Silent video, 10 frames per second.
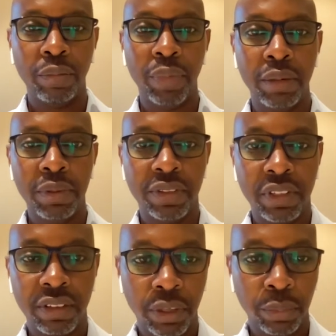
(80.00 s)
My name is
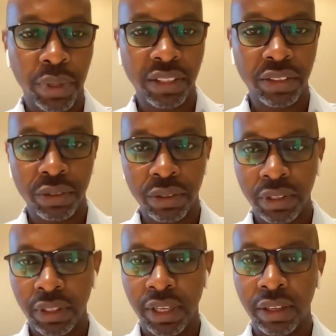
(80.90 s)
uh, Philip
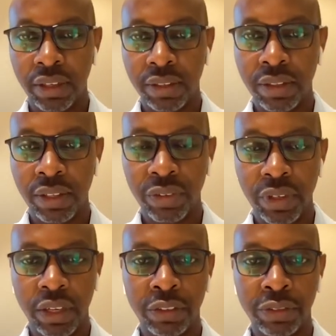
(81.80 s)
Kassitura, again, uh, the Country
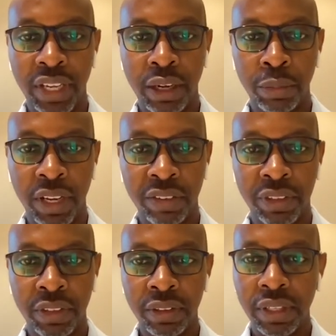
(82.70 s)
Director for Catapult
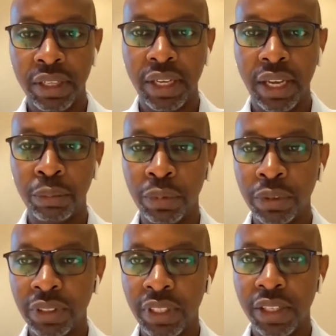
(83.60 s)
Africa.
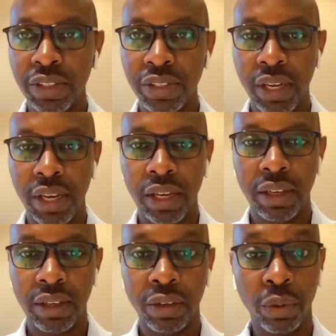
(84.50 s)
Catapult is
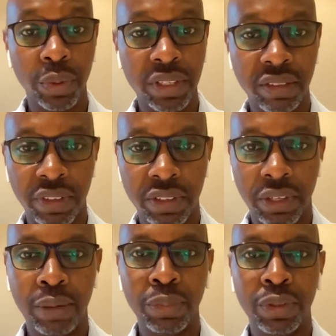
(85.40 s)
a uh, Norwegian venture
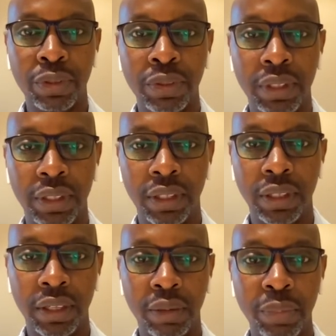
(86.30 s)
capital
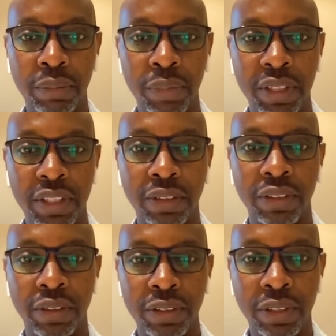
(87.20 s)
uh, company based out
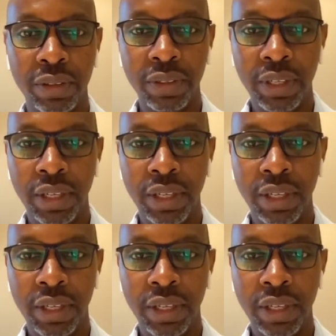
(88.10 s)
in Oslo.